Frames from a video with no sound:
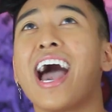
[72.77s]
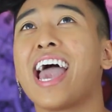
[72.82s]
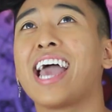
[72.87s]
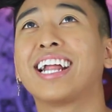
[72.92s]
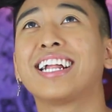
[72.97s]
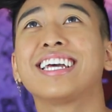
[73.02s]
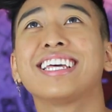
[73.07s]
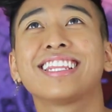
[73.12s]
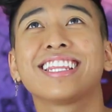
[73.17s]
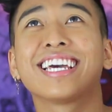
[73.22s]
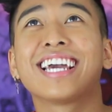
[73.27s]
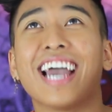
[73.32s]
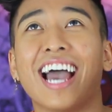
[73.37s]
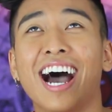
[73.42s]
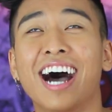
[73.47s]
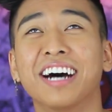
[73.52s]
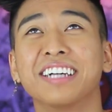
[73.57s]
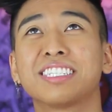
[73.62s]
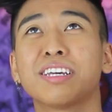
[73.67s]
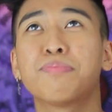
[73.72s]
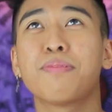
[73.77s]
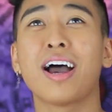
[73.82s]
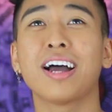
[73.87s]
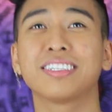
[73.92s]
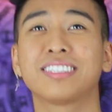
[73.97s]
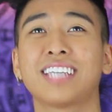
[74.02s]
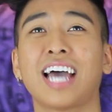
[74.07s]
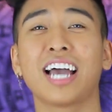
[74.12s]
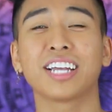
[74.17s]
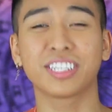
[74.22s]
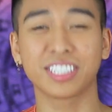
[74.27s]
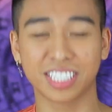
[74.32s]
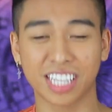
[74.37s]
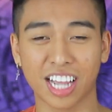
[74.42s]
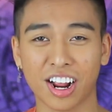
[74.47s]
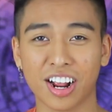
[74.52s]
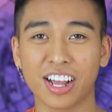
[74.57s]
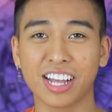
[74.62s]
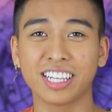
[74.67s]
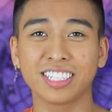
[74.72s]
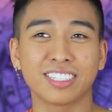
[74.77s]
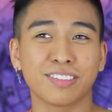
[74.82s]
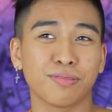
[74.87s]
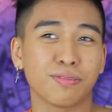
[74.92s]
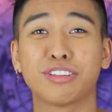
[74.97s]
anything else about Sagittarius.